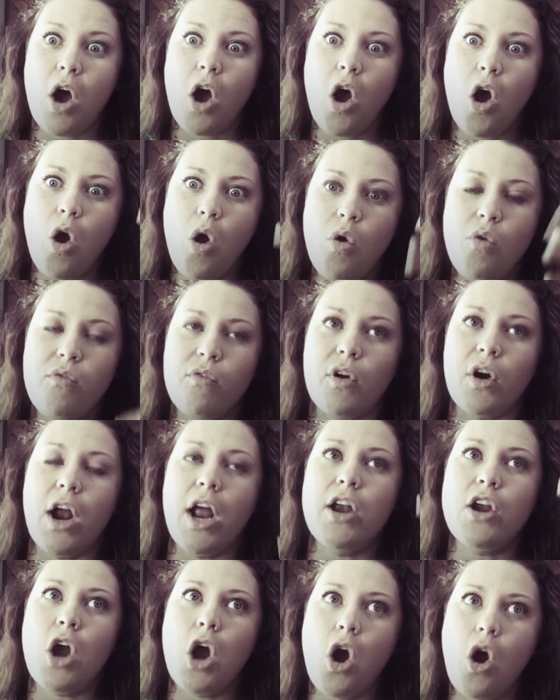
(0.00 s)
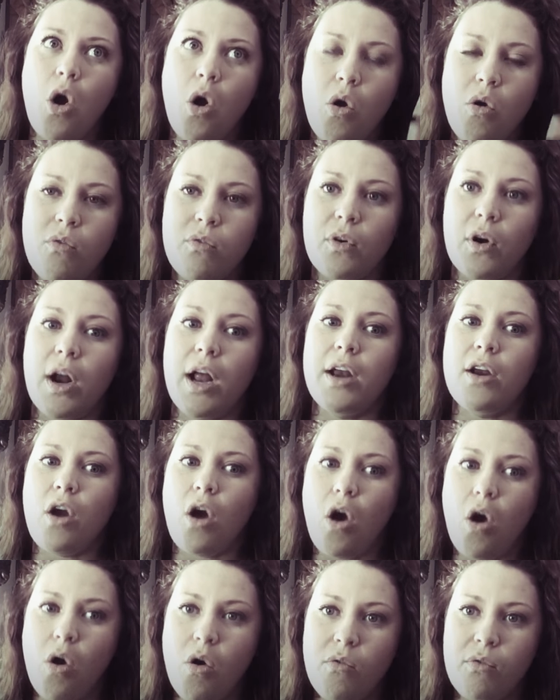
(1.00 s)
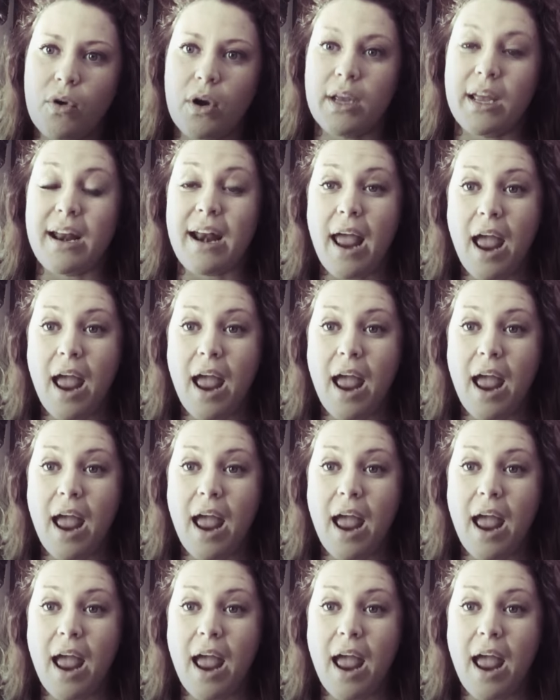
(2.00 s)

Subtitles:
over and over and over again.